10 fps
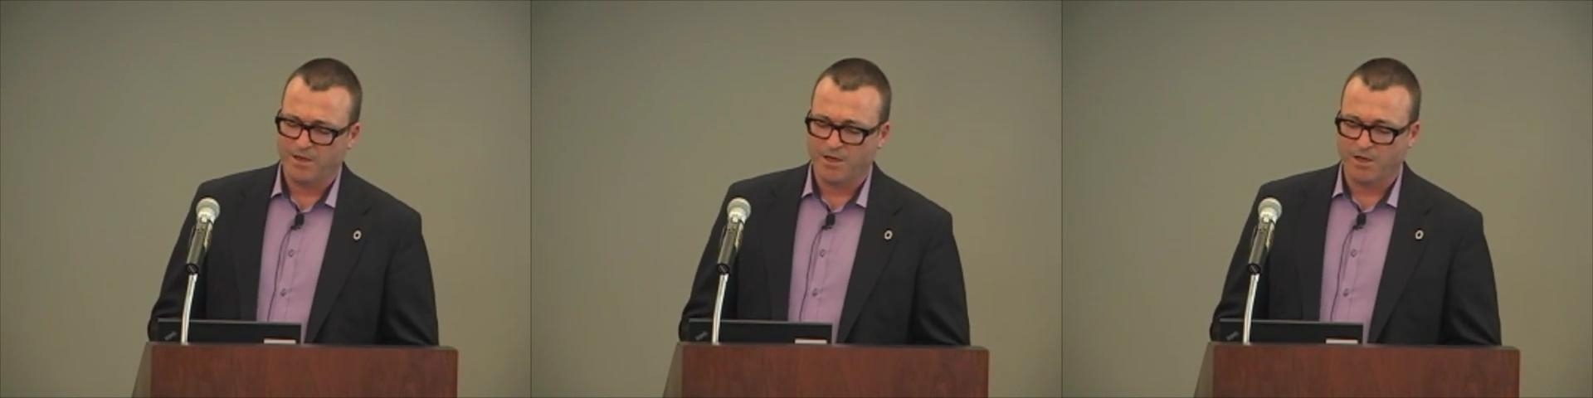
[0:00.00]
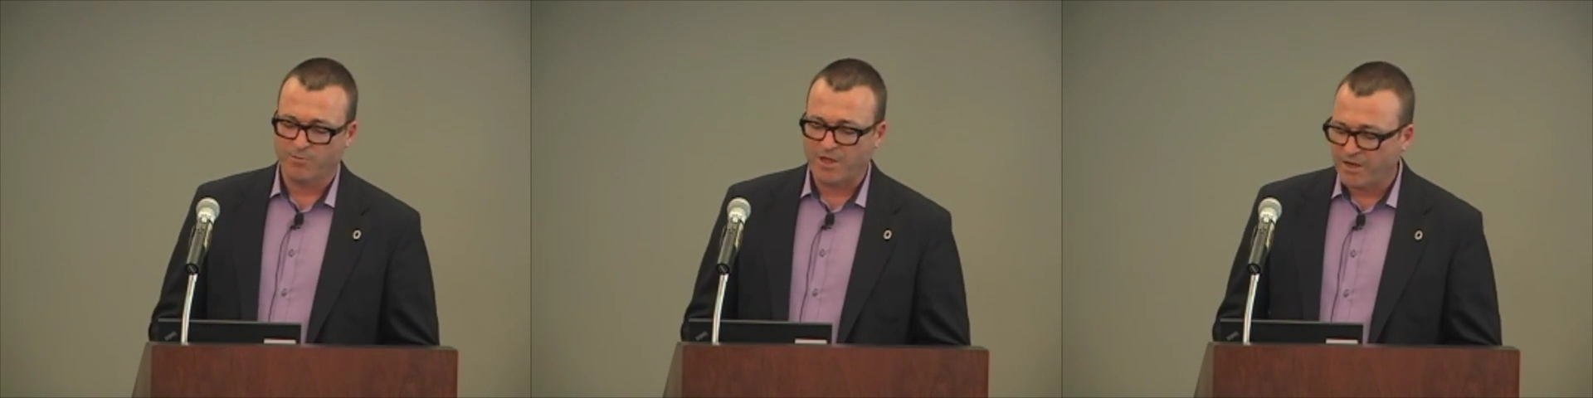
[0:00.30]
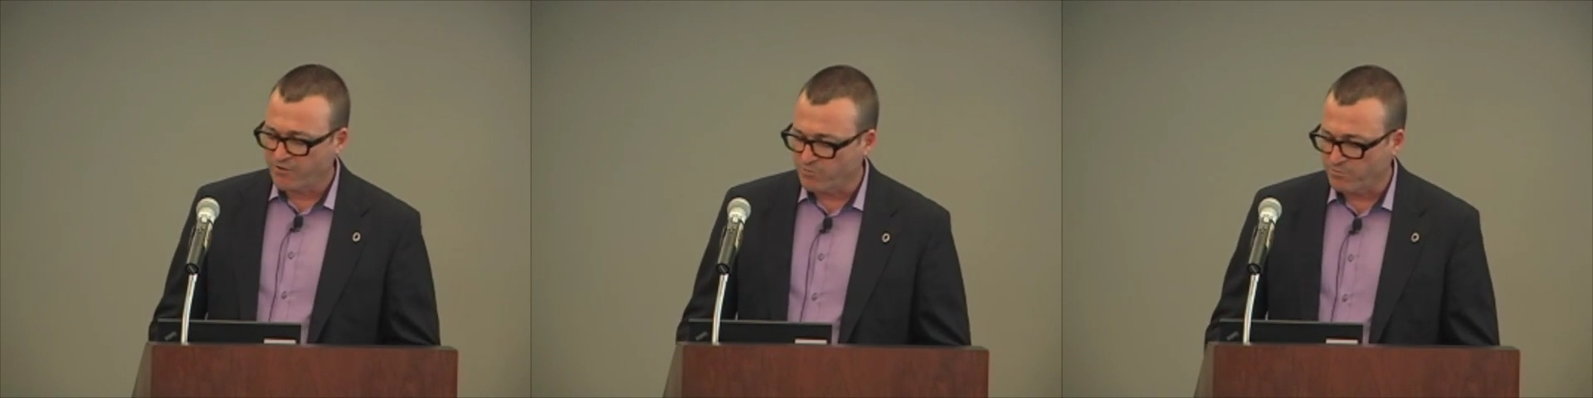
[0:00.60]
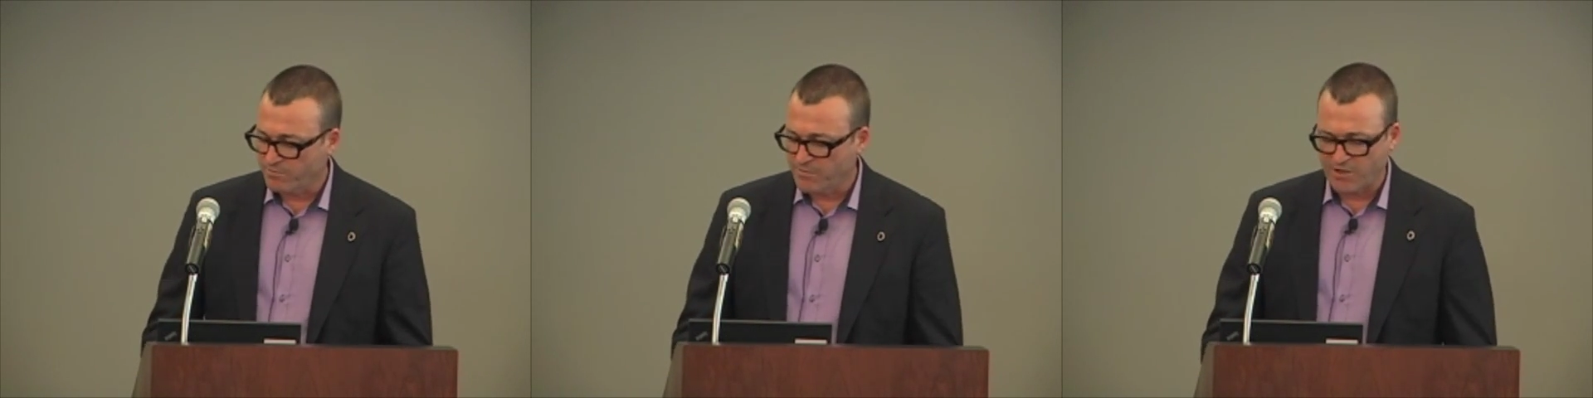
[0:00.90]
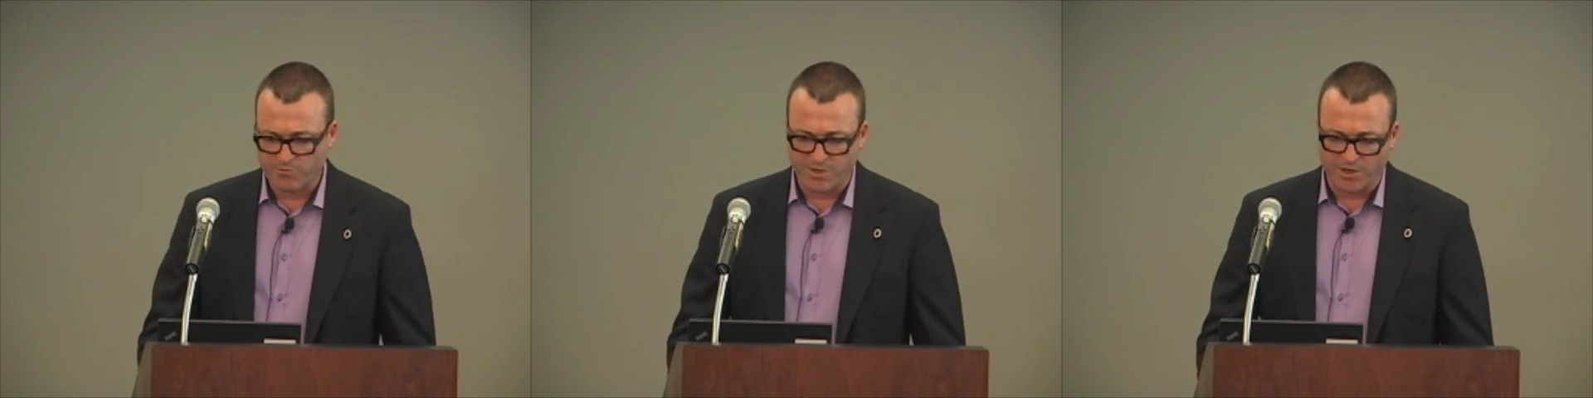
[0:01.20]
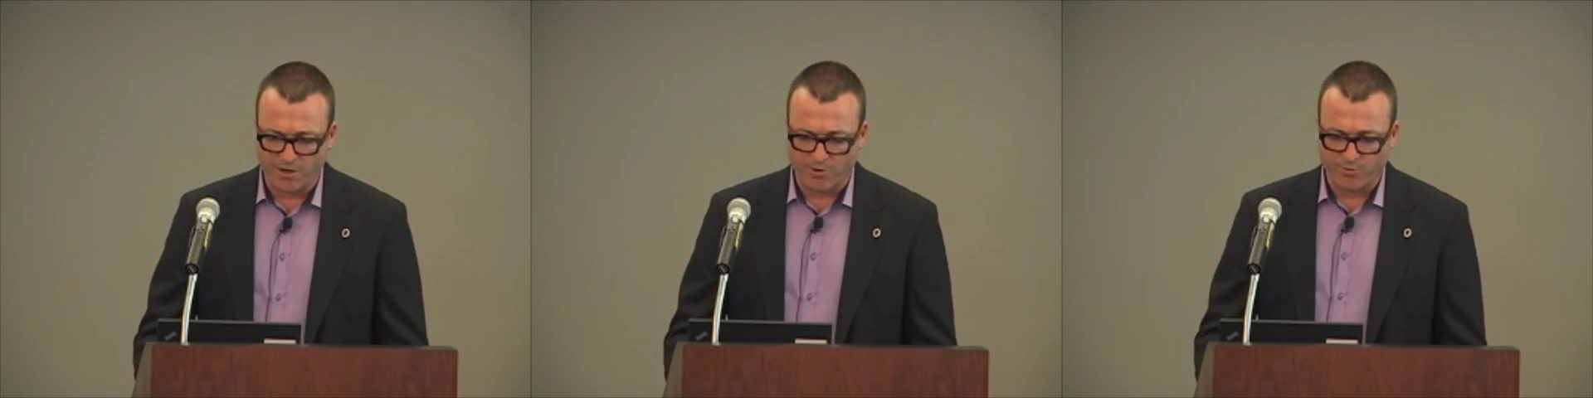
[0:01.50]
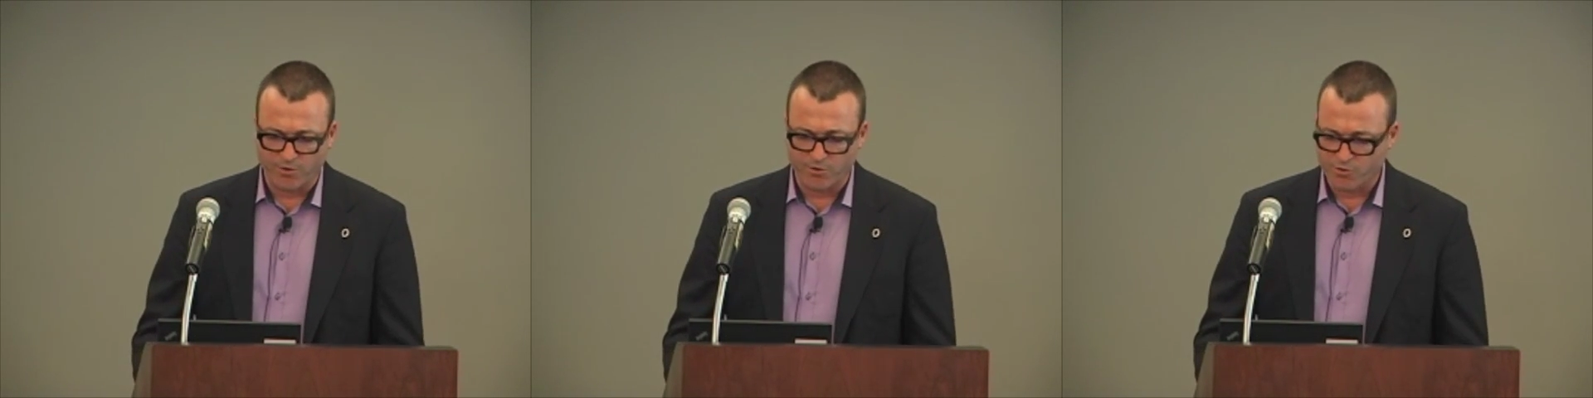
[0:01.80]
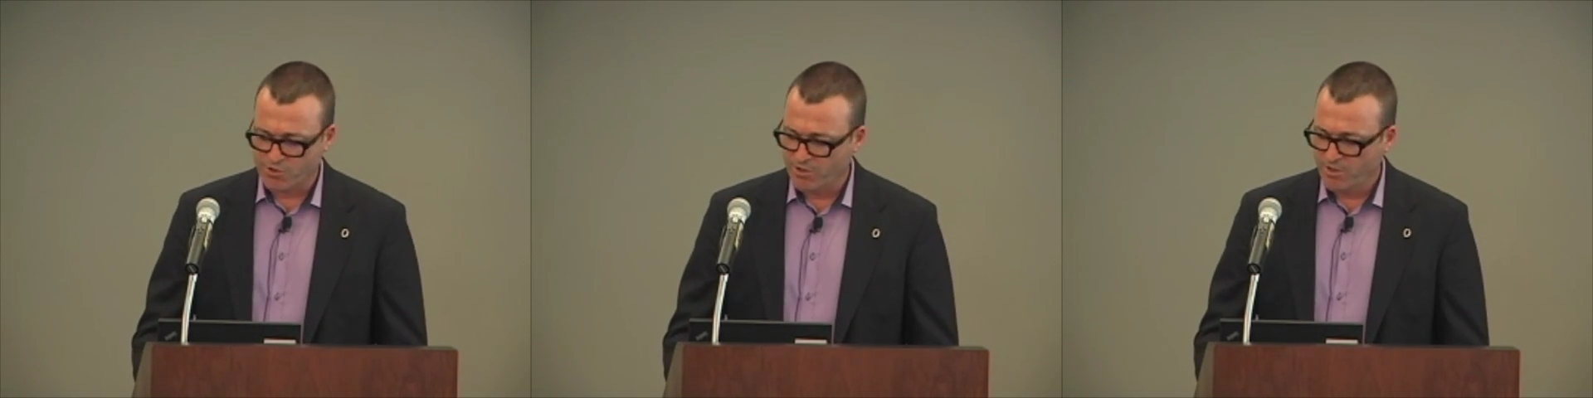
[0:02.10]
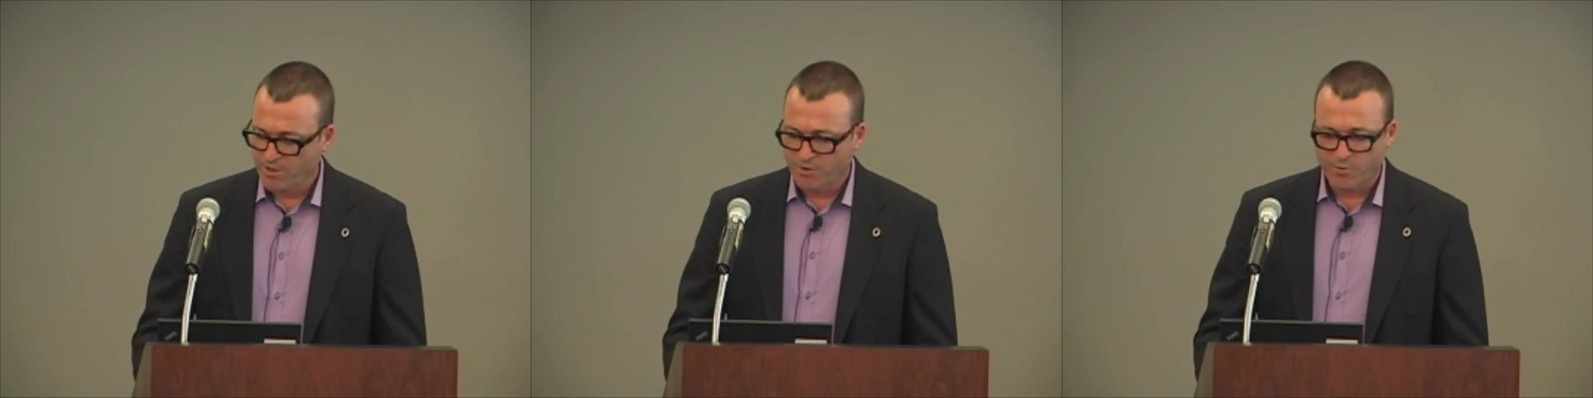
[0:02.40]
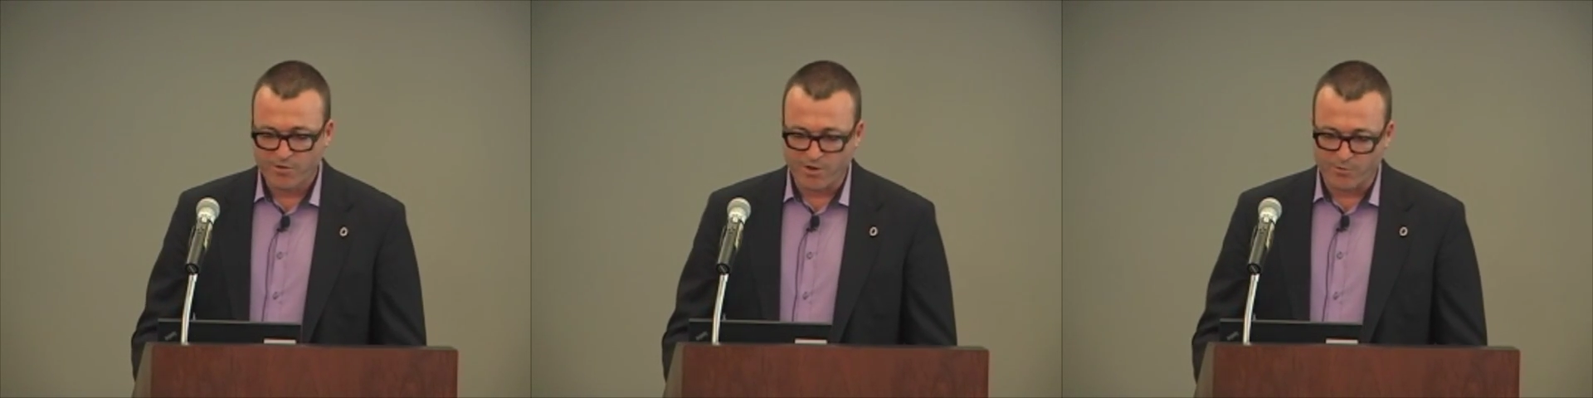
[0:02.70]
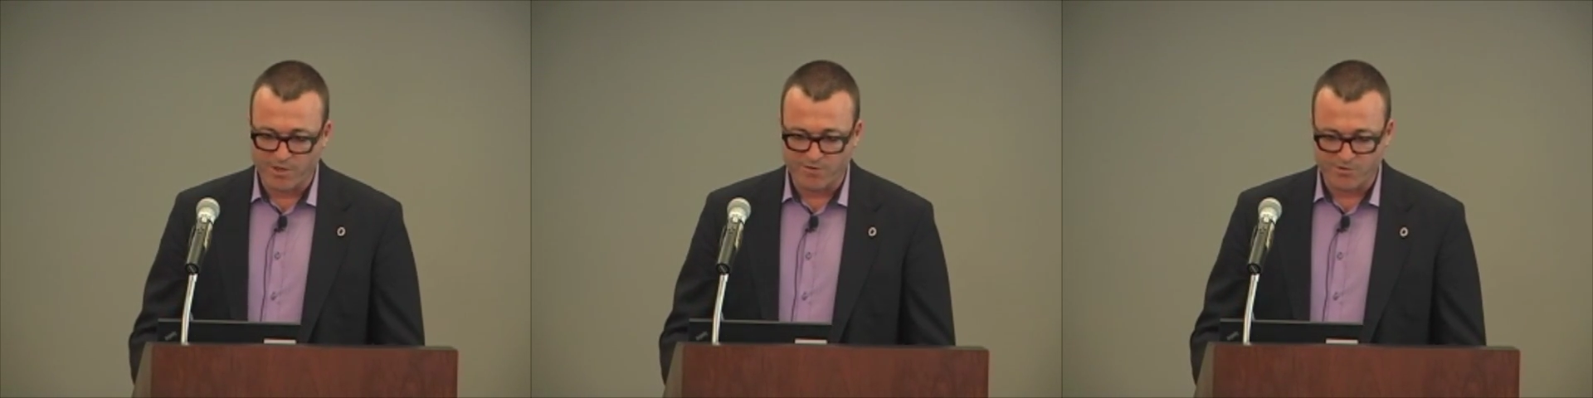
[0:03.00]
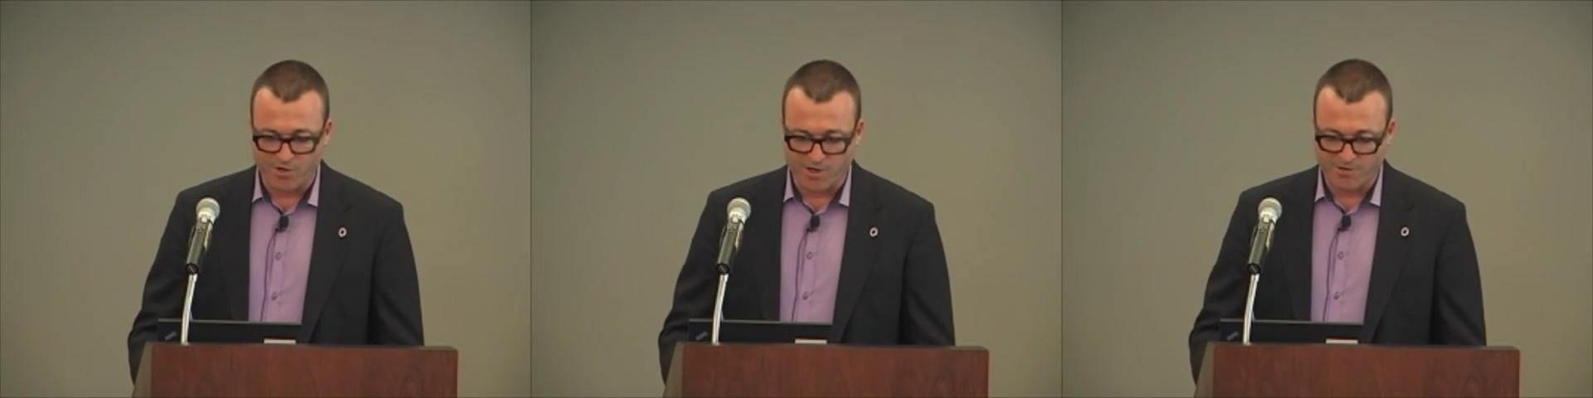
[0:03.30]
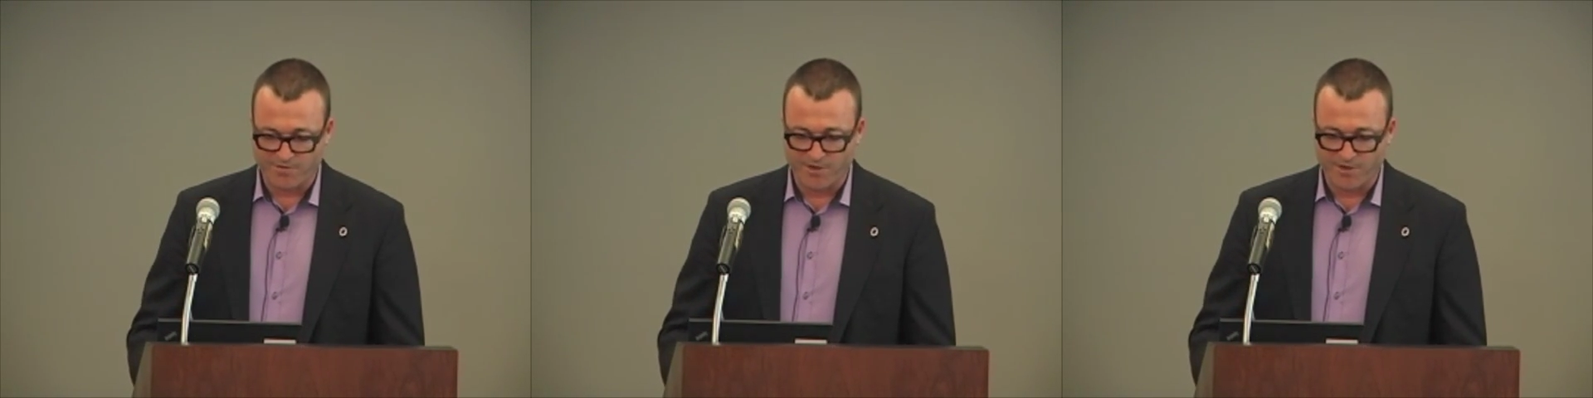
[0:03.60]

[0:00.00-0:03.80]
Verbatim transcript: Um, that hasn't, hasn't been our approach. We thought we'd talk to